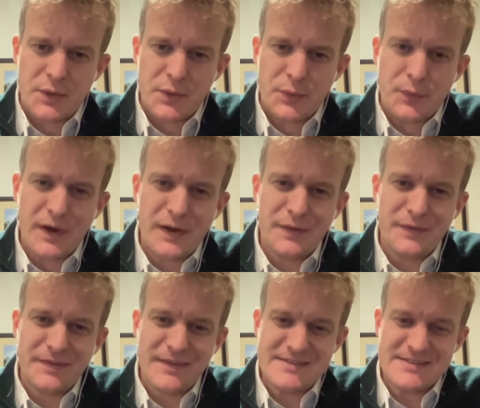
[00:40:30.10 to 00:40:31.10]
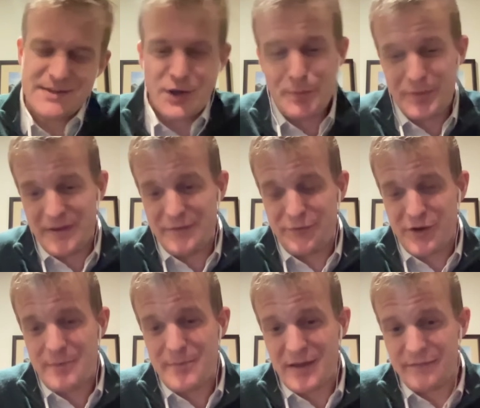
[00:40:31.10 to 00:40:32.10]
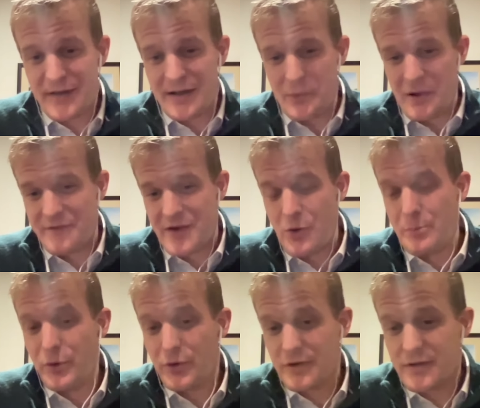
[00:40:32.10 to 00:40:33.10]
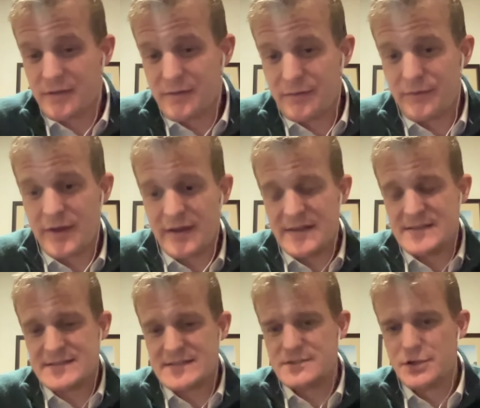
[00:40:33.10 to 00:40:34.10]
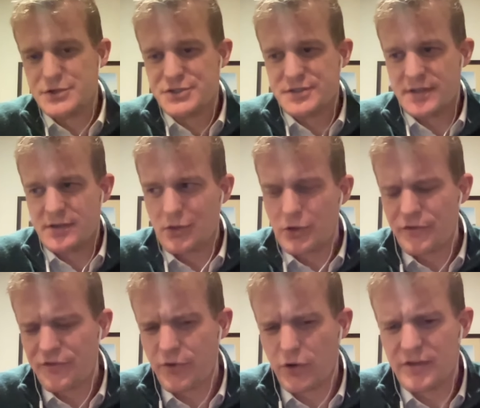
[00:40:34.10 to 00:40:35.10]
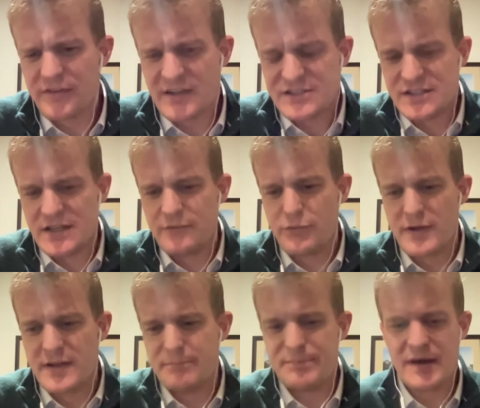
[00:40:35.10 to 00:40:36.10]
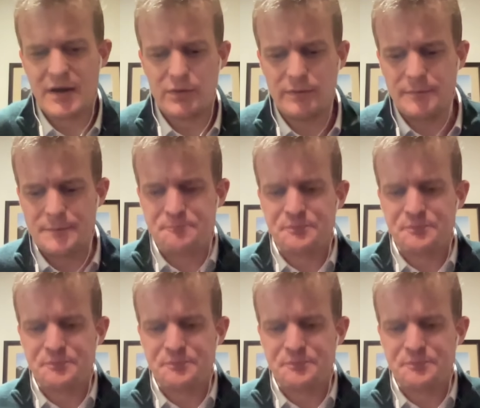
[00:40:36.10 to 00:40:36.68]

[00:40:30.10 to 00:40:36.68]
Well, this is the opening framing of our book, right? Is this notion that a lot of scholars actually have written about